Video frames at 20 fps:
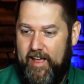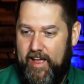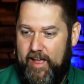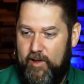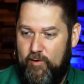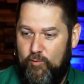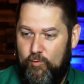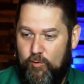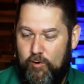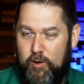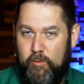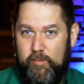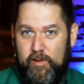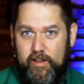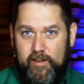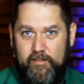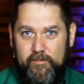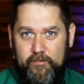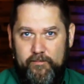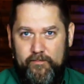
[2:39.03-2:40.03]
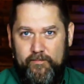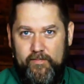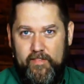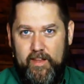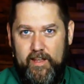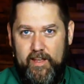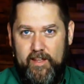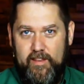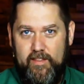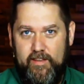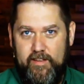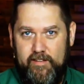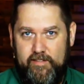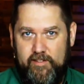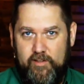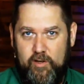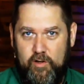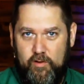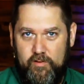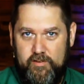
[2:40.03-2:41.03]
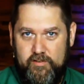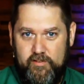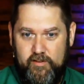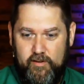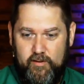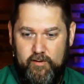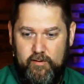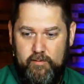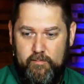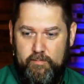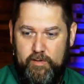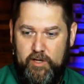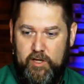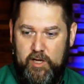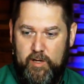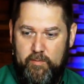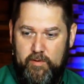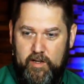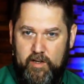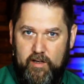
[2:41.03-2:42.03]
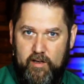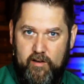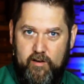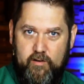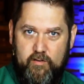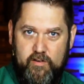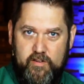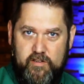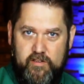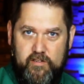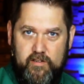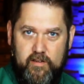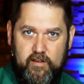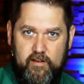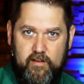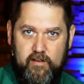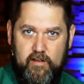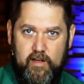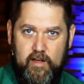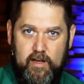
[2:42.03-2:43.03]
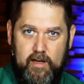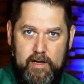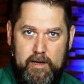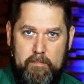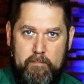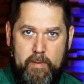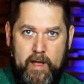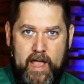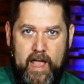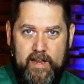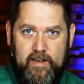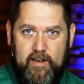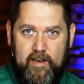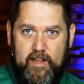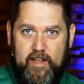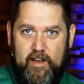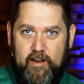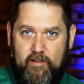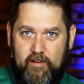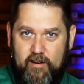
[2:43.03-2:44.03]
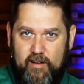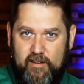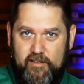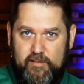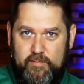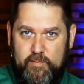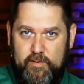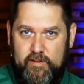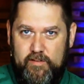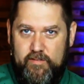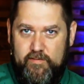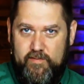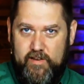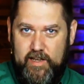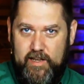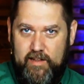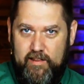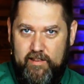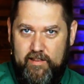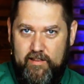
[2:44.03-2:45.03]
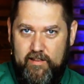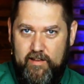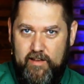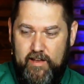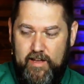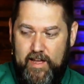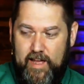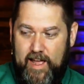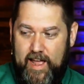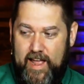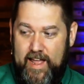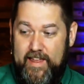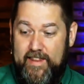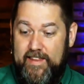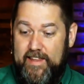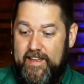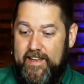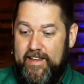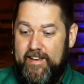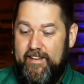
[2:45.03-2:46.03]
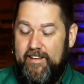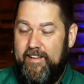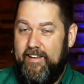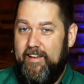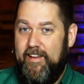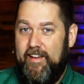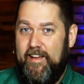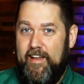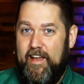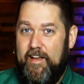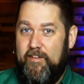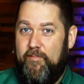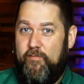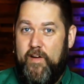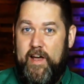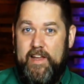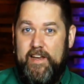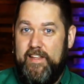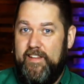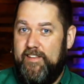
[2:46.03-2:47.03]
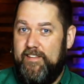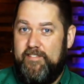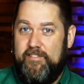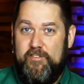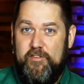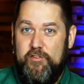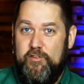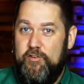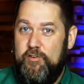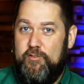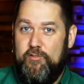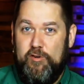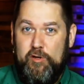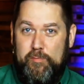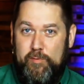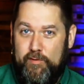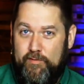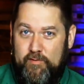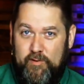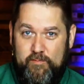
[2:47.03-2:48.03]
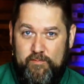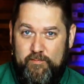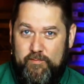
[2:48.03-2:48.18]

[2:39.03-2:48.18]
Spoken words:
a woman in this culture becoming a Christian, abandoning her husband's faith, and then finding this new group of